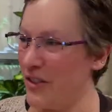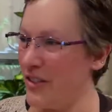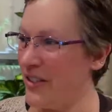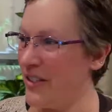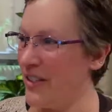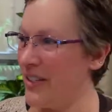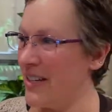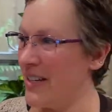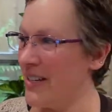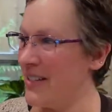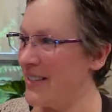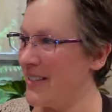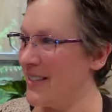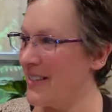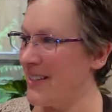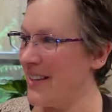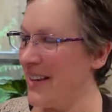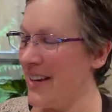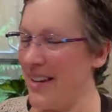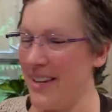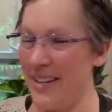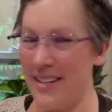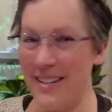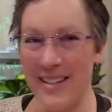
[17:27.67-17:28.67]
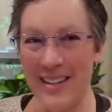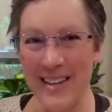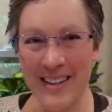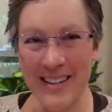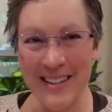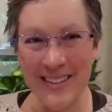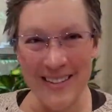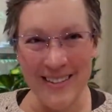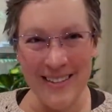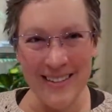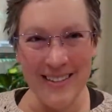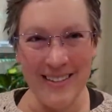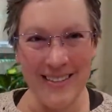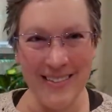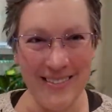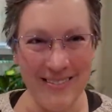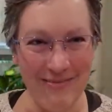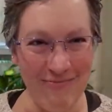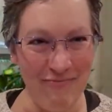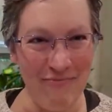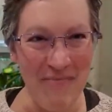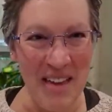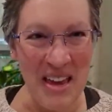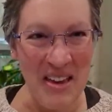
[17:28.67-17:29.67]
Does it
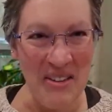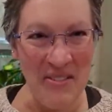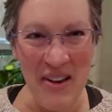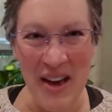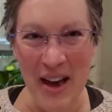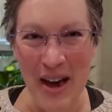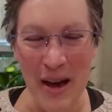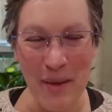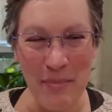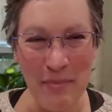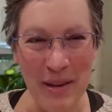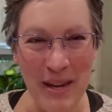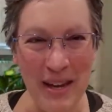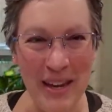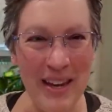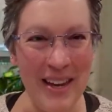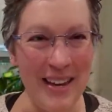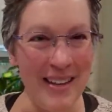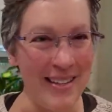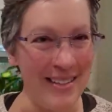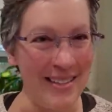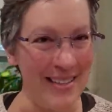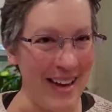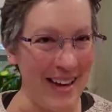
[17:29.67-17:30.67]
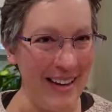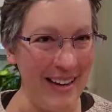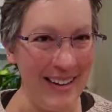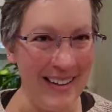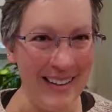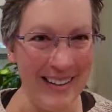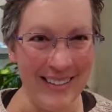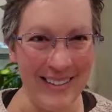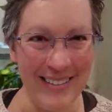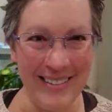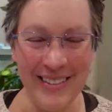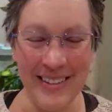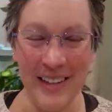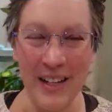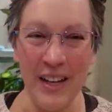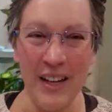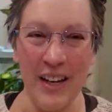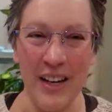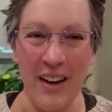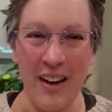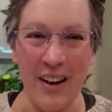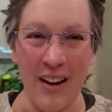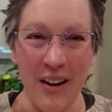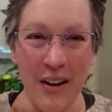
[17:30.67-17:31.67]
make you happy, excited?
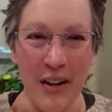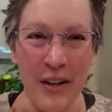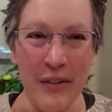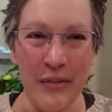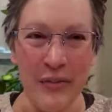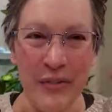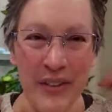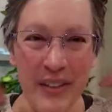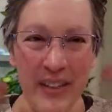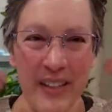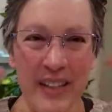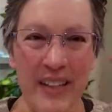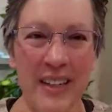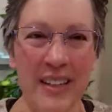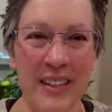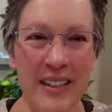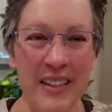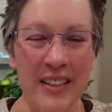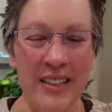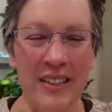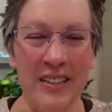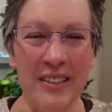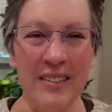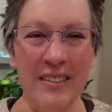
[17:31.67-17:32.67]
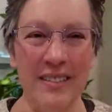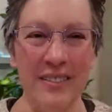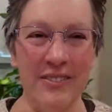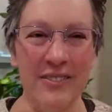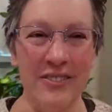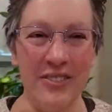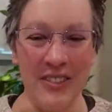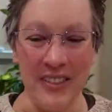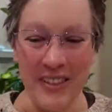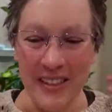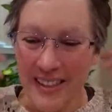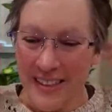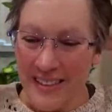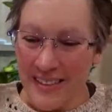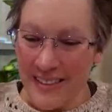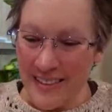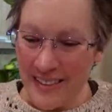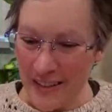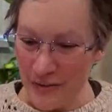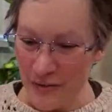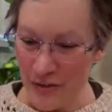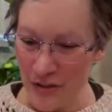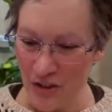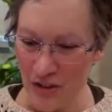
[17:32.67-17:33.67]
Are you feeling a little release
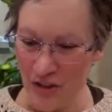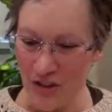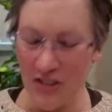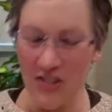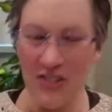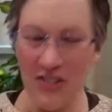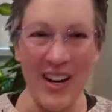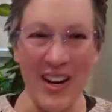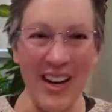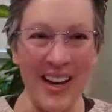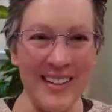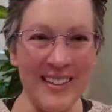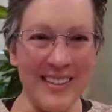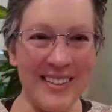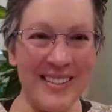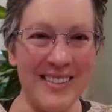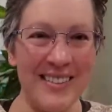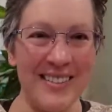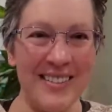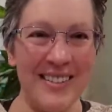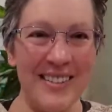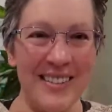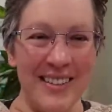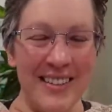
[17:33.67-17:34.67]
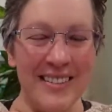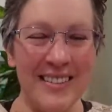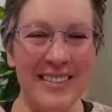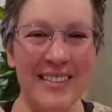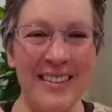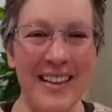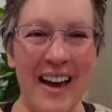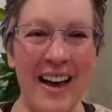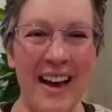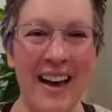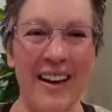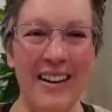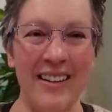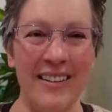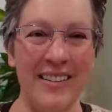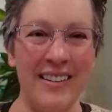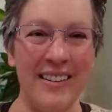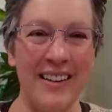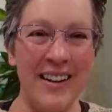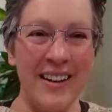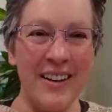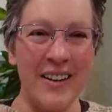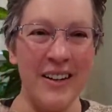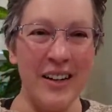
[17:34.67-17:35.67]
of stress? Is that
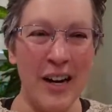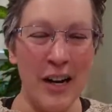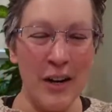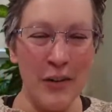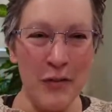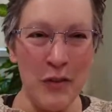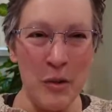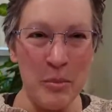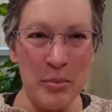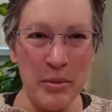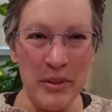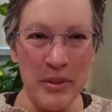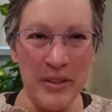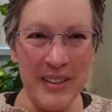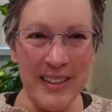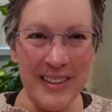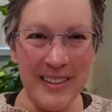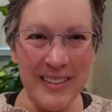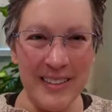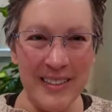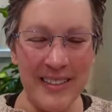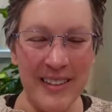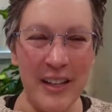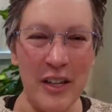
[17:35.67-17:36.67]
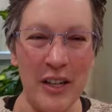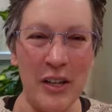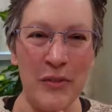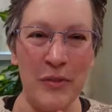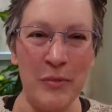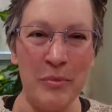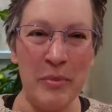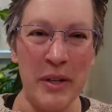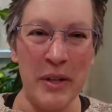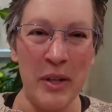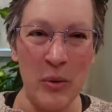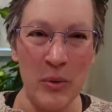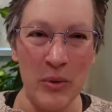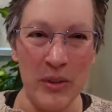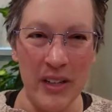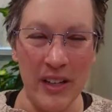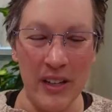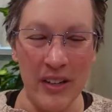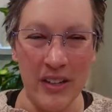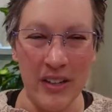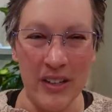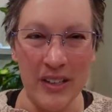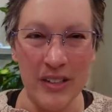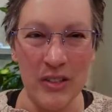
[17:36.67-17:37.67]
uncomfortableness that you've been holding
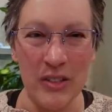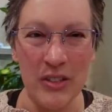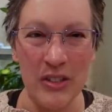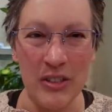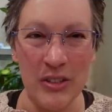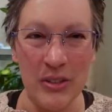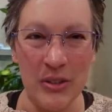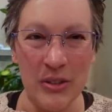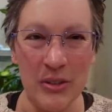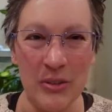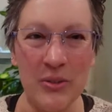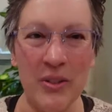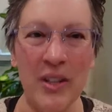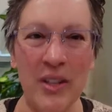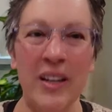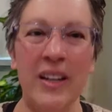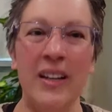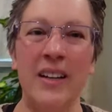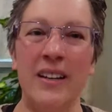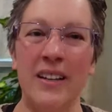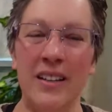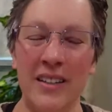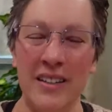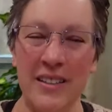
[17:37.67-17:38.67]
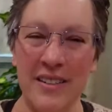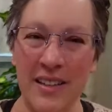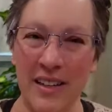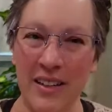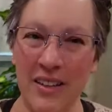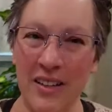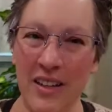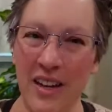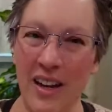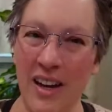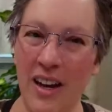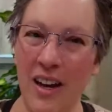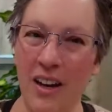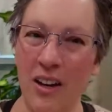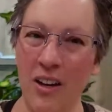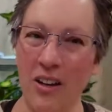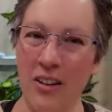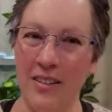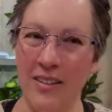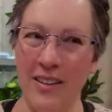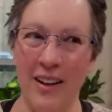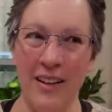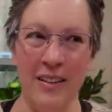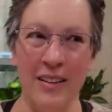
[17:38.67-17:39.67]
on to? Is it
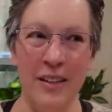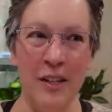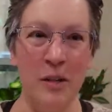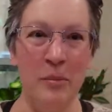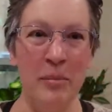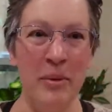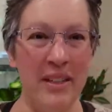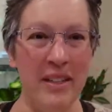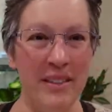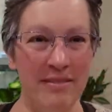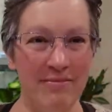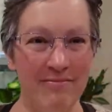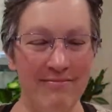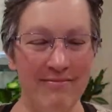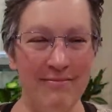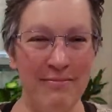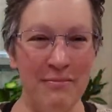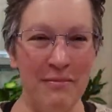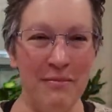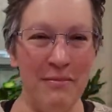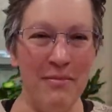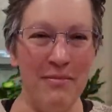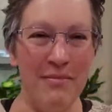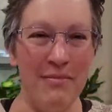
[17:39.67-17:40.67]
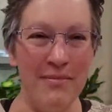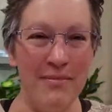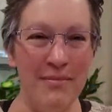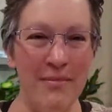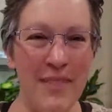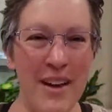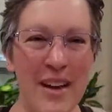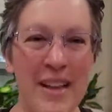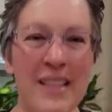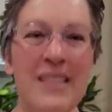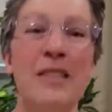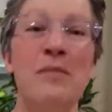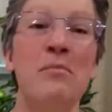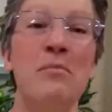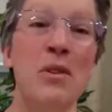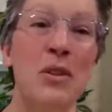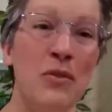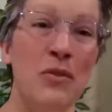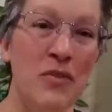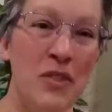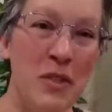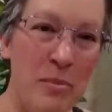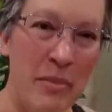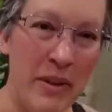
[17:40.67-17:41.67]
a little bit, has it
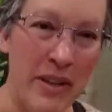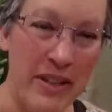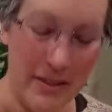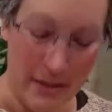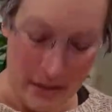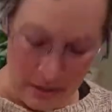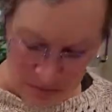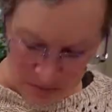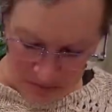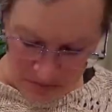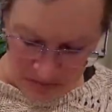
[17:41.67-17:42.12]
moved a bit?